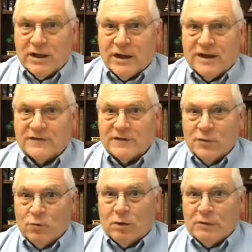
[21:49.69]
is
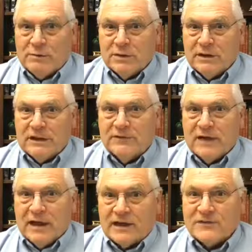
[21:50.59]
what we believe
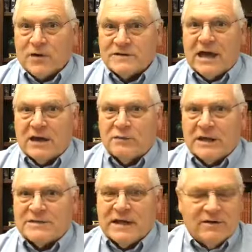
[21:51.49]
as far as how do we
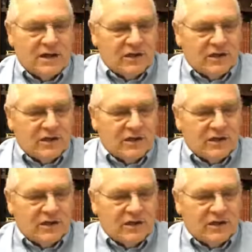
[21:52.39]
get saved.